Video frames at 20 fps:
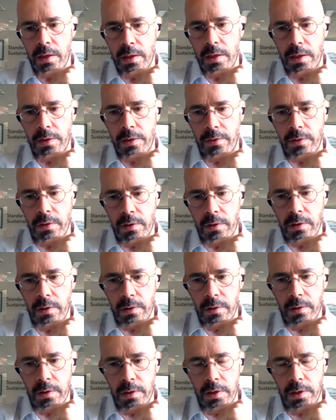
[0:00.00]
in
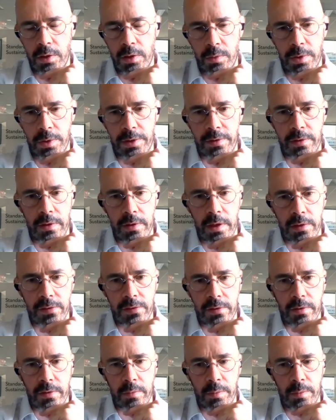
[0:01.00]
the EU ETS
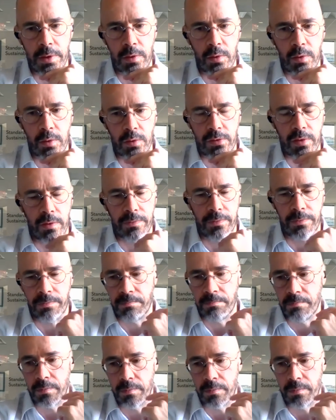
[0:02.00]
because of